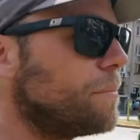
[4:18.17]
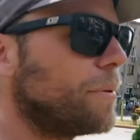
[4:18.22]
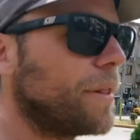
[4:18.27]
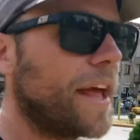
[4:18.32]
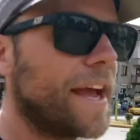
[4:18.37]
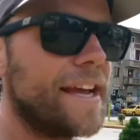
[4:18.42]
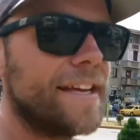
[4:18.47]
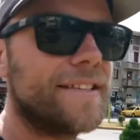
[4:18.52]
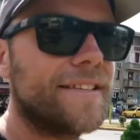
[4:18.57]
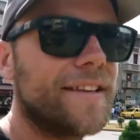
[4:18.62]
the
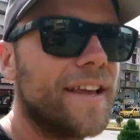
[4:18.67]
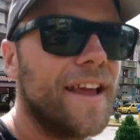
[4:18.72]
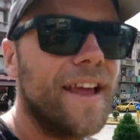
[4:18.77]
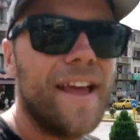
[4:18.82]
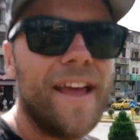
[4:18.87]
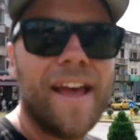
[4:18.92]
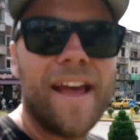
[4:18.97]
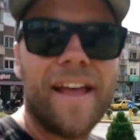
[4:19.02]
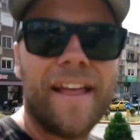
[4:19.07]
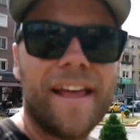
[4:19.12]
place,
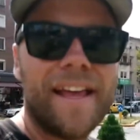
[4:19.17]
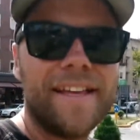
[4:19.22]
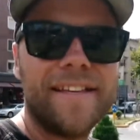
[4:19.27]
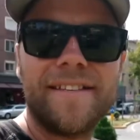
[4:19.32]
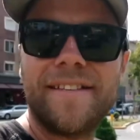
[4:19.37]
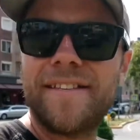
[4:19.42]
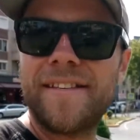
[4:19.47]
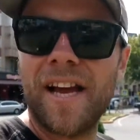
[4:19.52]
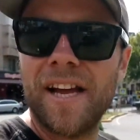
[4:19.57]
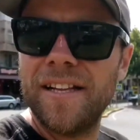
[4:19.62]

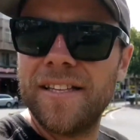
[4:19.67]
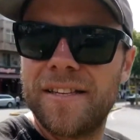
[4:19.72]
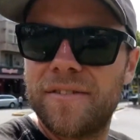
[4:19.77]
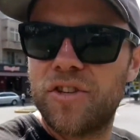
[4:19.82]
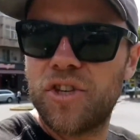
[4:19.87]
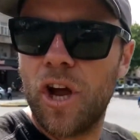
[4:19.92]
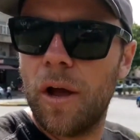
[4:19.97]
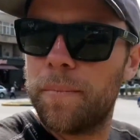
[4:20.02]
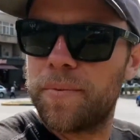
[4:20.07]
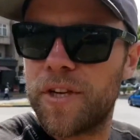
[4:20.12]
there's tons of
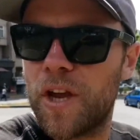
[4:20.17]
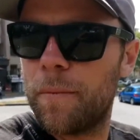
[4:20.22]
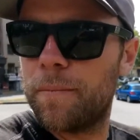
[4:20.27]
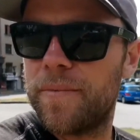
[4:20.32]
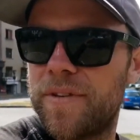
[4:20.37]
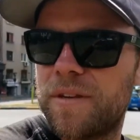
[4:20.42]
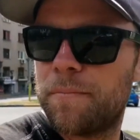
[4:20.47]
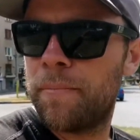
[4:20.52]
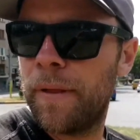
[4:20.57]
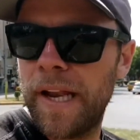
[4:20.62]
shops
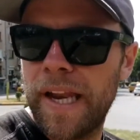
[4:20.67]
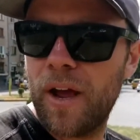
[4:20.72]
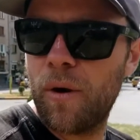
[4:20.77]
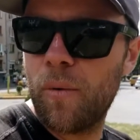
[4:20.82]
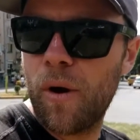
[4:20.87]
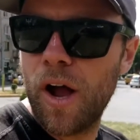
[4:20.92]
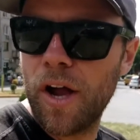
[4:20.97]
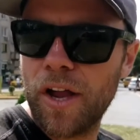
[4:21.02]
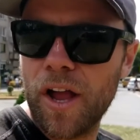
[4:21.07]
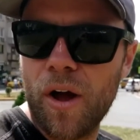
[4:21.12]
open, so plenty of
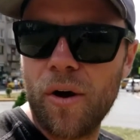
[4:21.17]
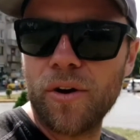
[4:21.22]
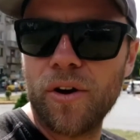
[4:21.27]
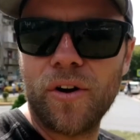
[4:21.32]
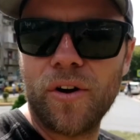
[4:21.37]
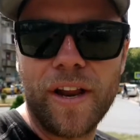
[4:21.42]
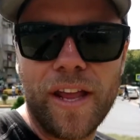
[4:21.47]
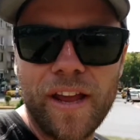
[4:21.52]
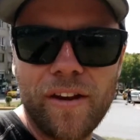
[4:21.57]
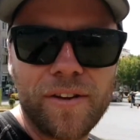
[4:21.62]
work going
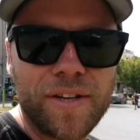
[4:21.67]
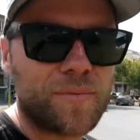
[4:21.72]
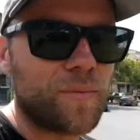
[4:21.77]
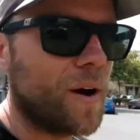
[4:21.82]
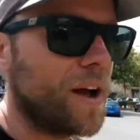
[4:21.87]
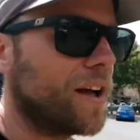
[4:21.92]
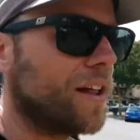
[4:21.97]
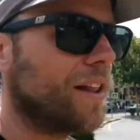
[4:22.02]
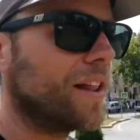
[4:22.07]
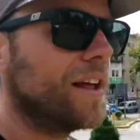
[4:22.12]
on here as
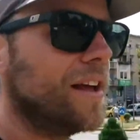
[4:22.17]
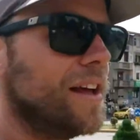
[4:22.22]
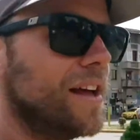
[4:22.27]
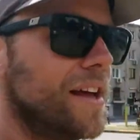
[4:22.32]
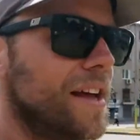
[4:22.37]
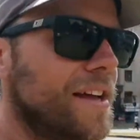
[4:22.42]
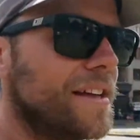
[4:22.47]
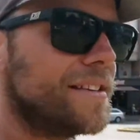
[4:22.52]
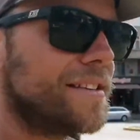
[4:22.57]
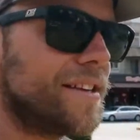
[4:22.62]
well.
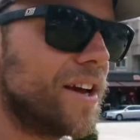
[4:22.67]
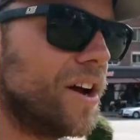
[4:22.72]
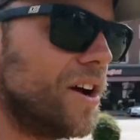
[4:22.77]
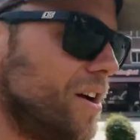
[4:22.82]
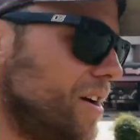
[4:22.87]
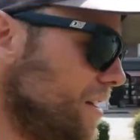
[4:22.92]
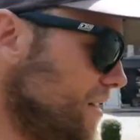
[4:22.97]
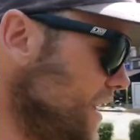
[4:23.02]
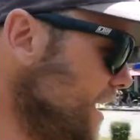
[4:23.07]
So